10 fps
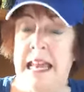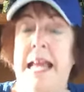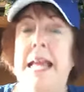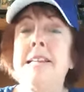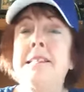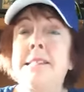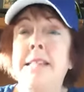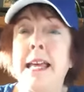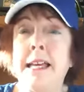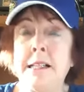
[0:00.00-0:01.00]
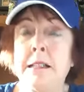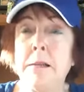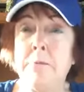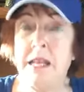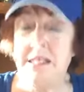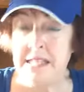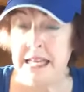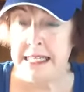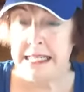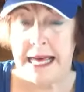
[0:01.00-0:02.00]
in San
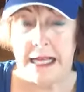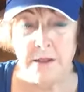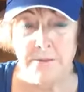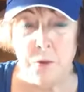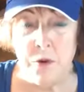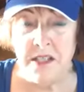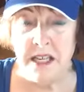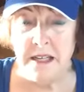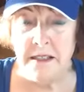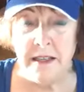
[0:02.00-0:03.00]
Clemente, California,